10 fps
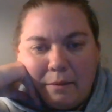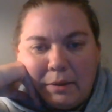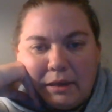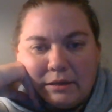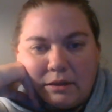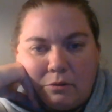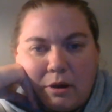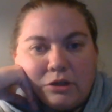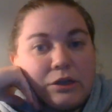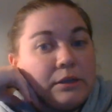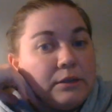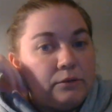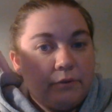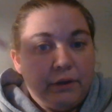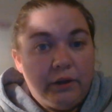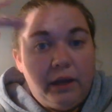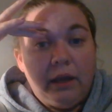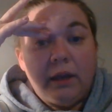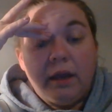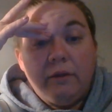because the questions
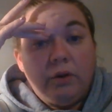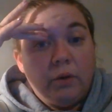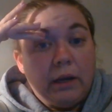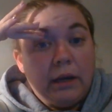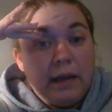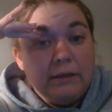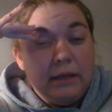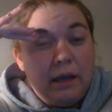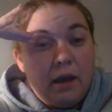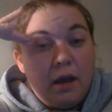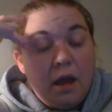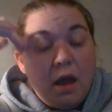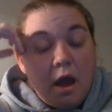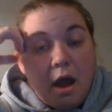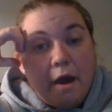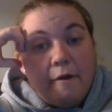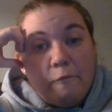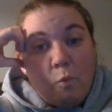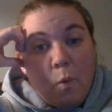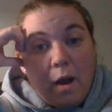really gave you an idea
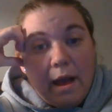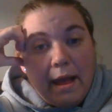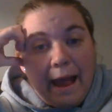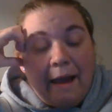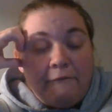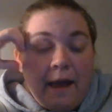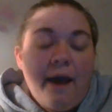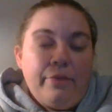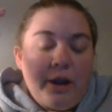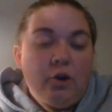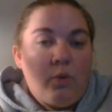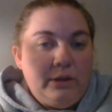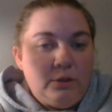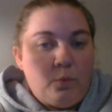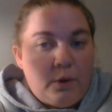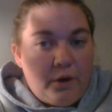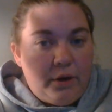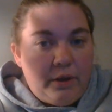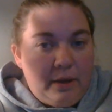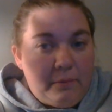of how they're going to
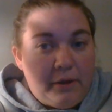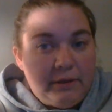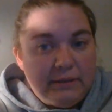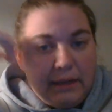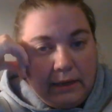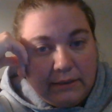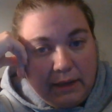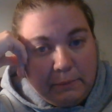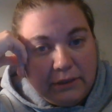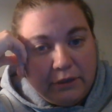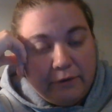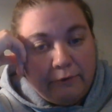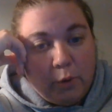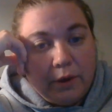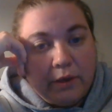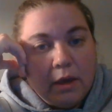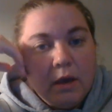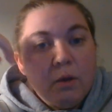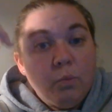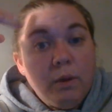word them on the state exam and so forth.
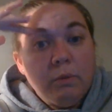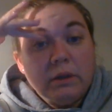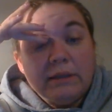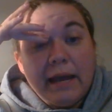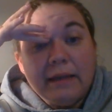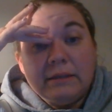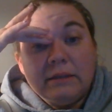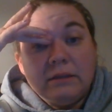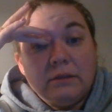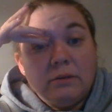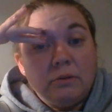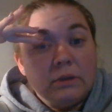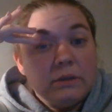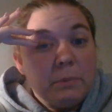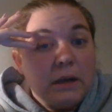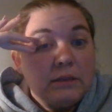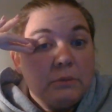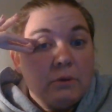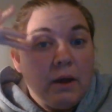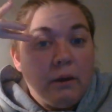We will test as soon as
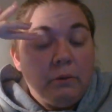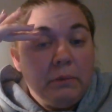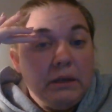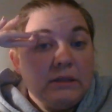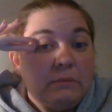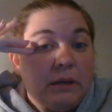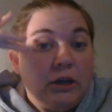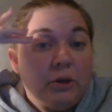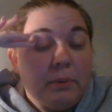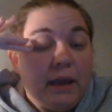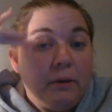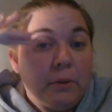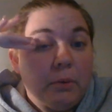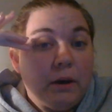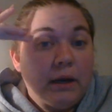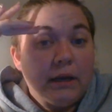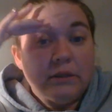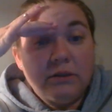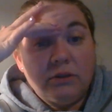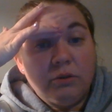possible. I will be submitting your paperwork
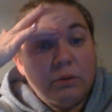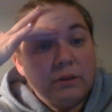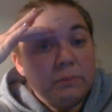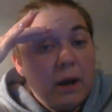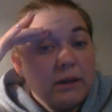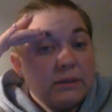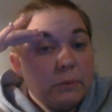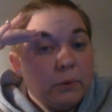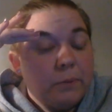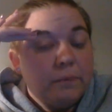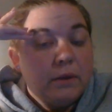as soon as possible